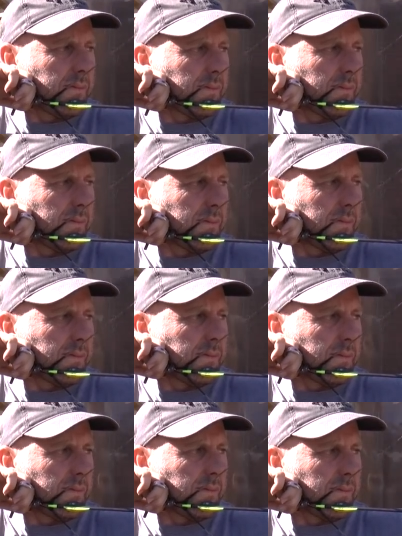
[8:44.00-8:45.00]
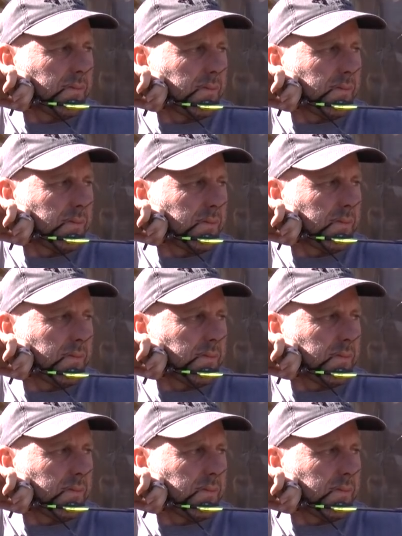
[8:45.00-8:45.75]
(no one is talking)